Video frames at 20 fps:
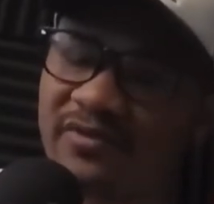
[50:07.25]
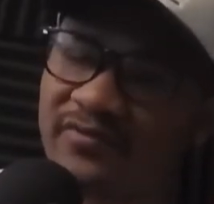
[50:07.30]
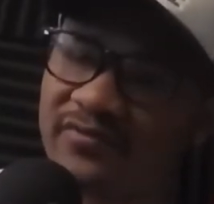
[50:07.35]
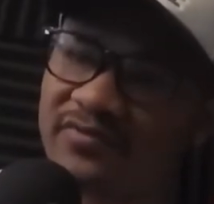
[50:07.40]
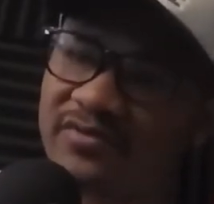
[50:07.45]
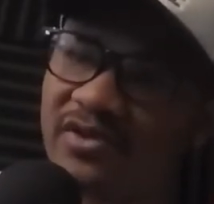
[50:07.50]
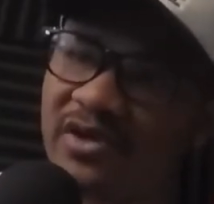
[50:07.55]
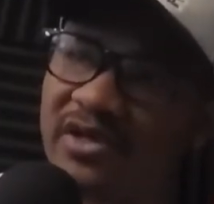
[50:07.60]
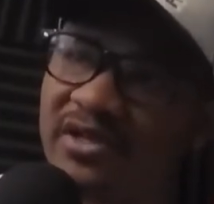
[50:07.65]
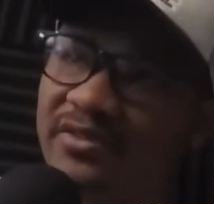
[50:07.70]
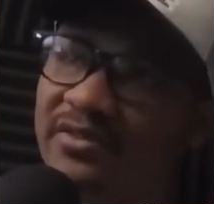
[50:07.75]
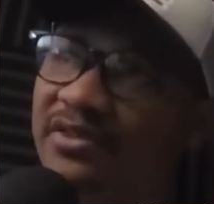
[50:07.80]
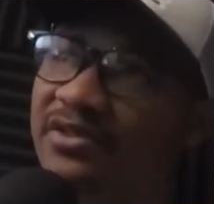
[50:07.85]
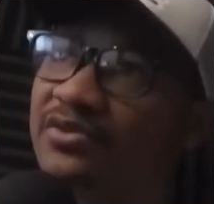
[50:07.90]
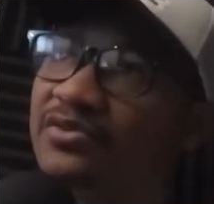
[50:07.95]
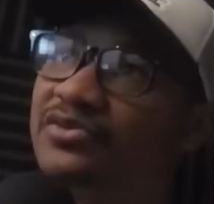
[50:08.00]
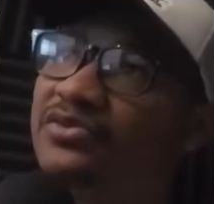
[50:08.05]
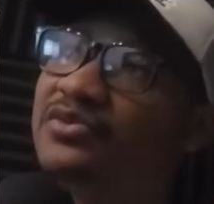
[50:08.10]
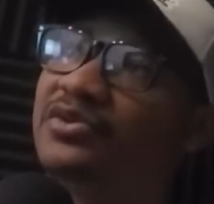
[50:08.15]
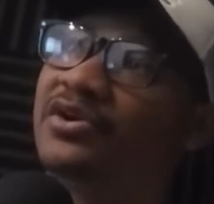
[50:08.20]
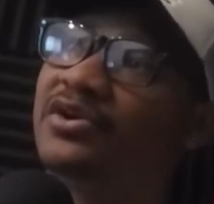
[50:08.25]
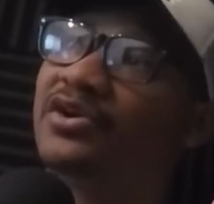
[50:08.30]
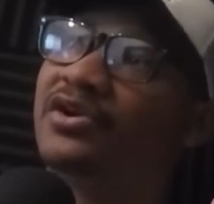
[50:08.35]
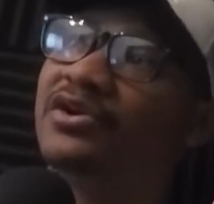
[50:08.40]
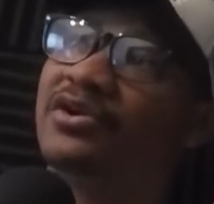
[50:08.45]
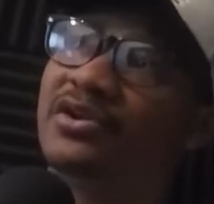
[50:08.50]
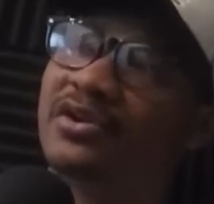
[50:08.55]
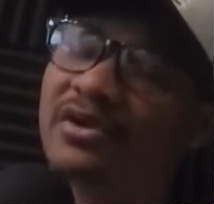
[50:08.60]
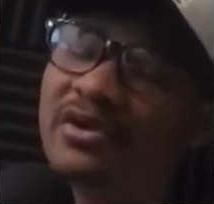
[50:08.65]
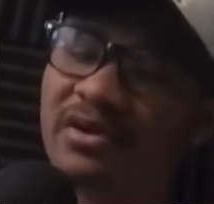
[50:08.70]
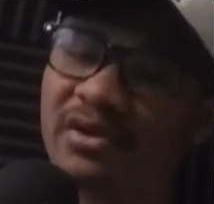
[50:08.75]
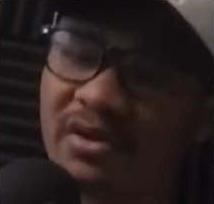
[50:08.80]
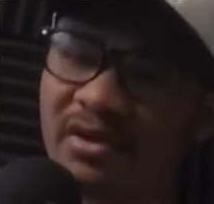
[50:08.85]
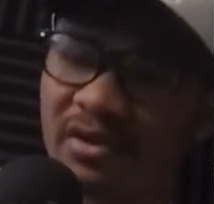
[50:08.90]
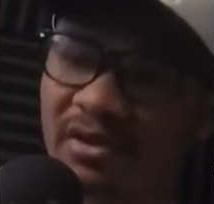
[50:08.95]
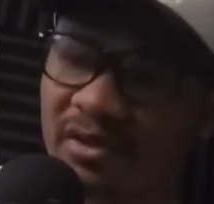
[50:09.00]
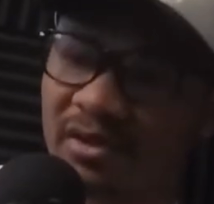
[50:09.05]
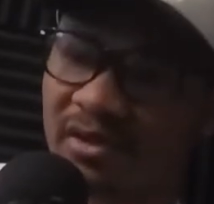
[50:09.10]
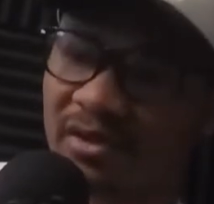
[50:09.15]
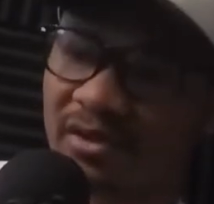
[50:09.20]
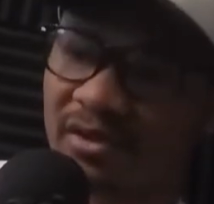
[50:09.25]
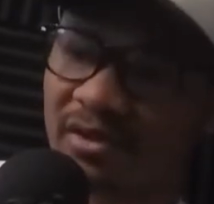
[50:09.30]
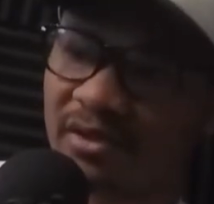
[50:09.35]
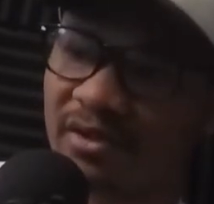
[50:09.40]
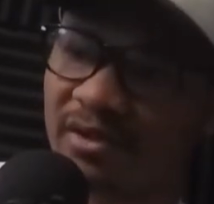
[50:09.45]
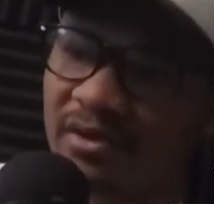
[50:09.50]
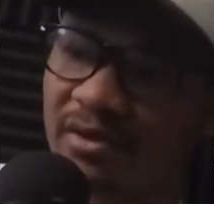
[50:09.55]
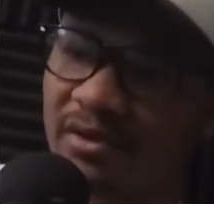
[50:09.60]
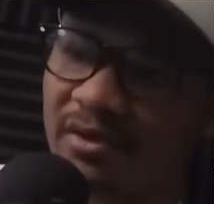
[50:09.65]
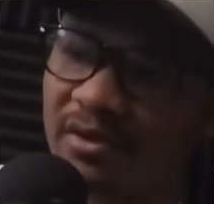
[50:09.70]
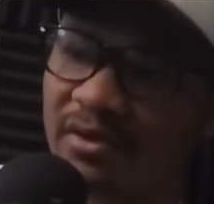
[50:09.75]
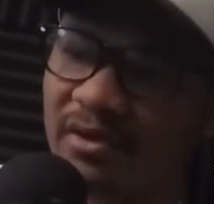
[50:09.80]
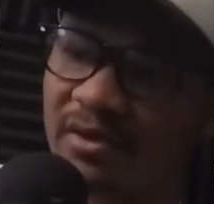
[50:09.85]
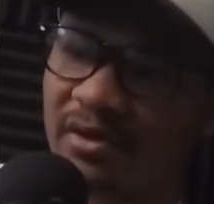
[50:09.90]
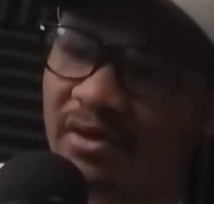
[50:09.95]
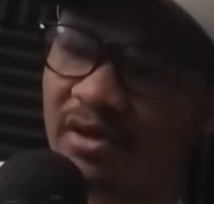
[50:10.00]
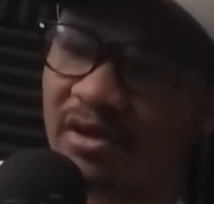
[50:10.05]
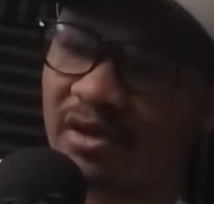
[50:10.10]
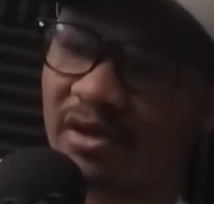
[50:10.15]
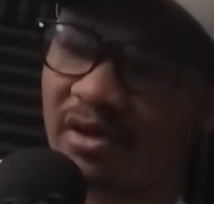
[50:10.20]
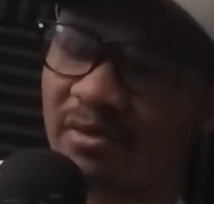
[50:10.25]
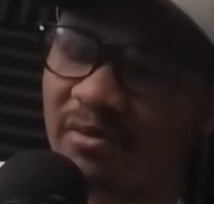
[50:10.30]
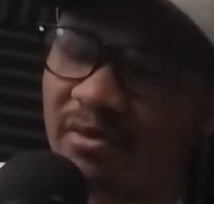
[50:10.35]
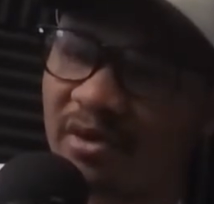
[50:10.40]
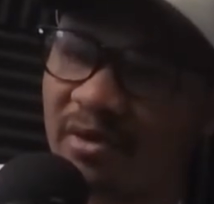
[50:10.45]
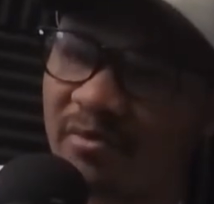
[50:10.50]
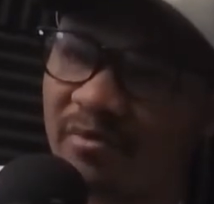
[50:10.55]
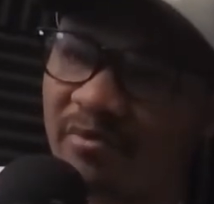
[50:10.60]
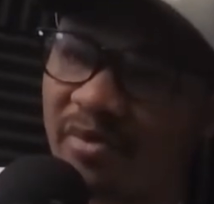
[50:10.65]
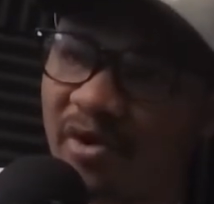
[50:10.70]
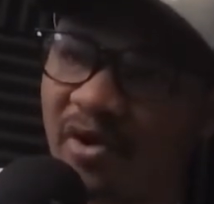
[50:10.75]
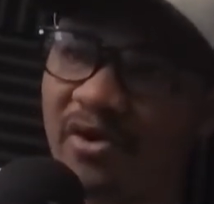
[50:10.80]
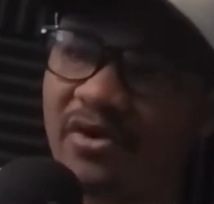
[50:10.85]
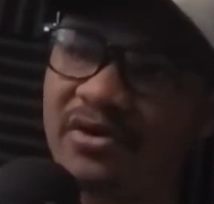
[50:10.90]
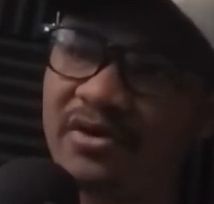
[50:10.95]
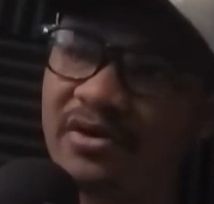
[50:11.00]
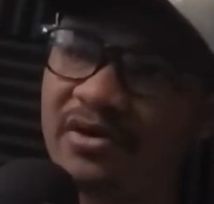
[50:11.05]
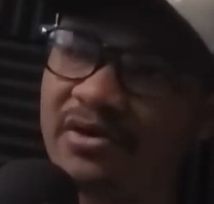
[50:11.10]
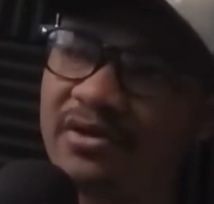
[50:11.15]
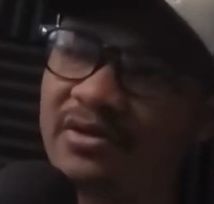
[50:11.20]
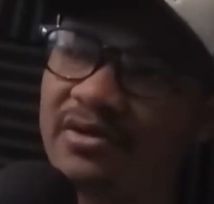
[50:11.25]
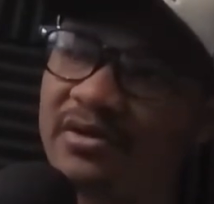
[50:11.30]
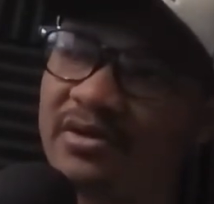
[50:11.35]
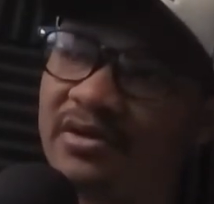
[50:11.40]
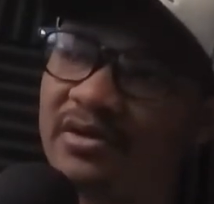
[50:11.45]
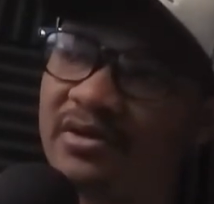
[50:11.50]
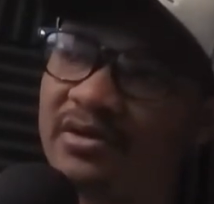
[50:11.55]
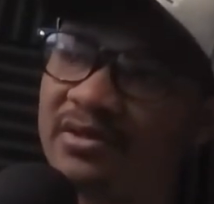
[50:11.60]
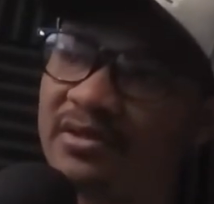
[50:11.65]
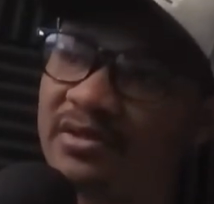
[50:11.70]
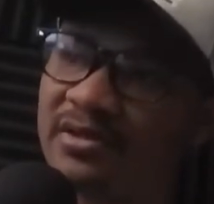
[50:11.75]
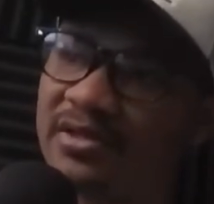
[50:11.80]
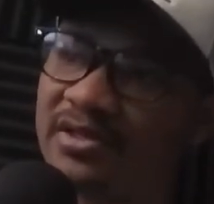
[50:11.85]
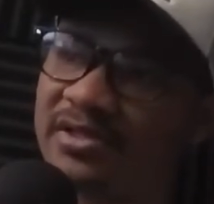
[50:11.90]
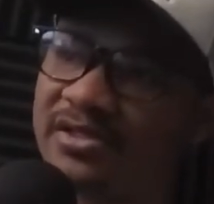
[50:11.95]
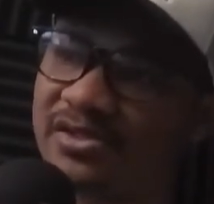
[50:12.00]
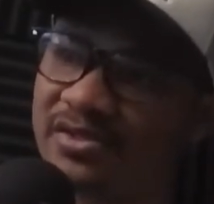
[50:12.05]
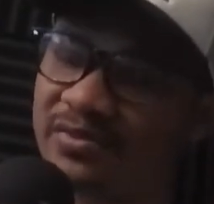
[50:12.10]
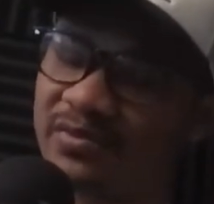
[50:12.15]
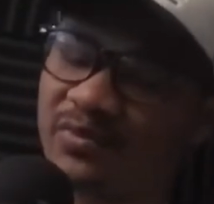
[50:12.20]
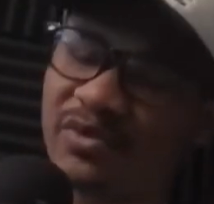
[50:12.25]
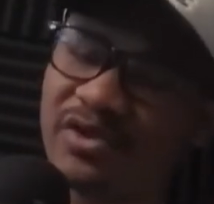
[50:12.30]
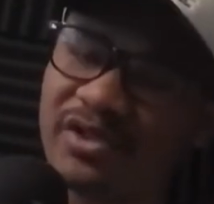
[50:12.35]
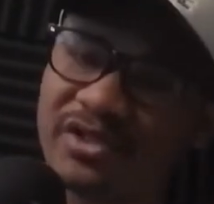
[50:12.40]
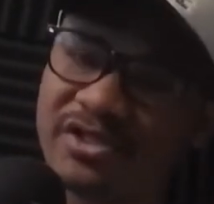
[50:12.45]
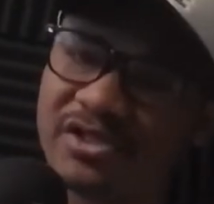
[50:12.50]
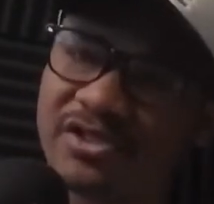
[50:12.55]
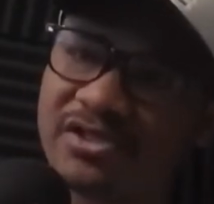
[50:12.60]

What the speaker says: So anything you do to hurt your partner is really just hurting